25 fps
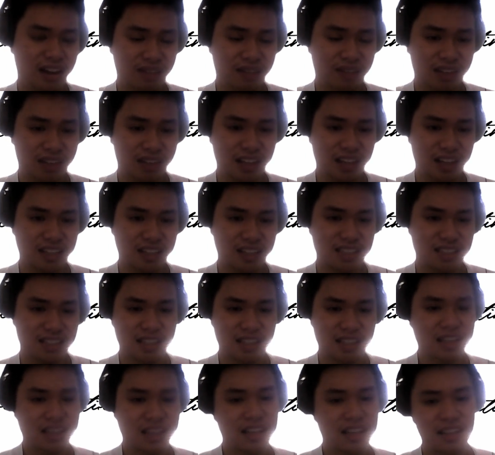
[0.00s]

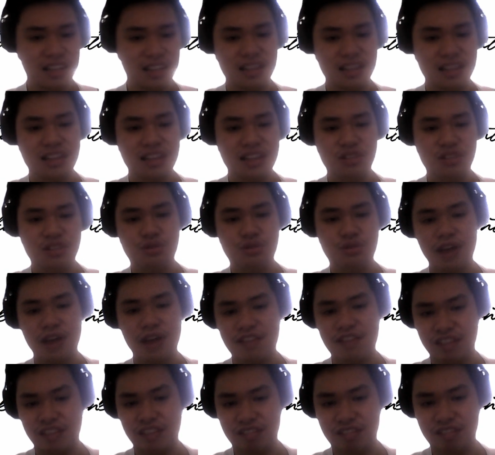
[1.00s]
protects data
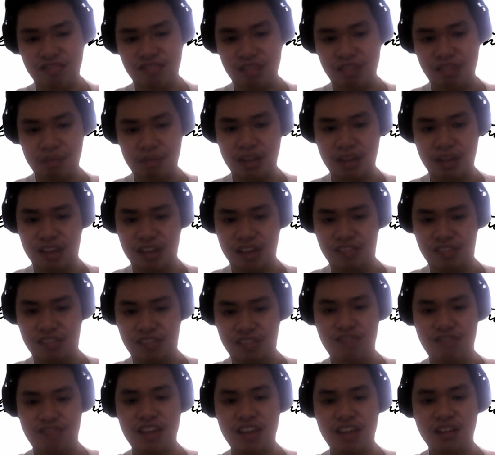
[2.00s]
traffic from a
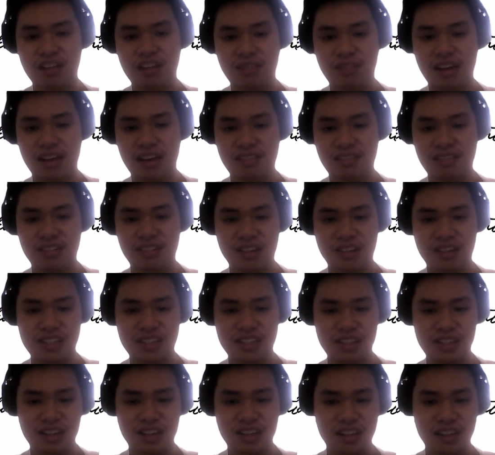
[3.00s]
failed router or
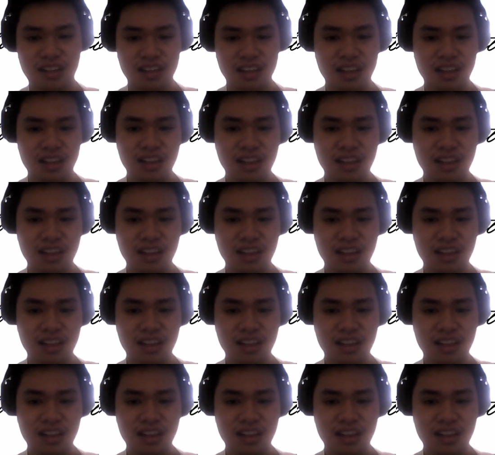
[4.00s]
circuit,